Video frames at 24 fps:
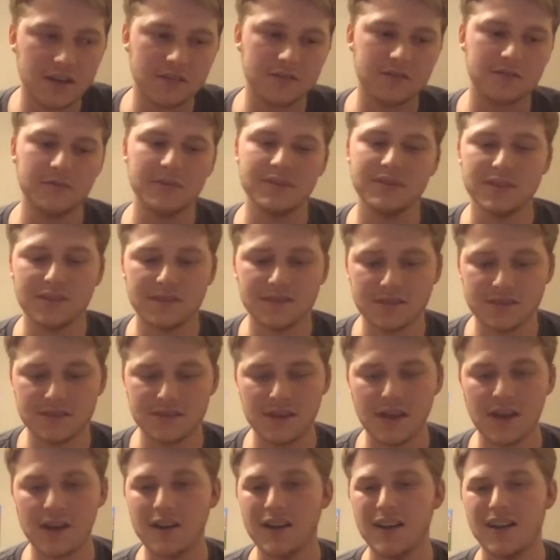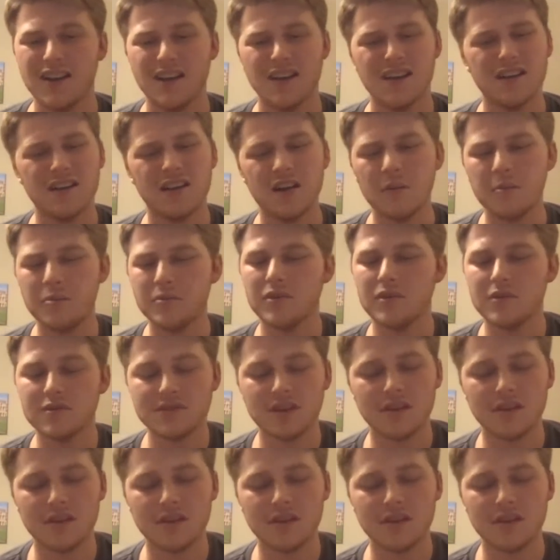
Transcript: on the 360 side. A couple notes on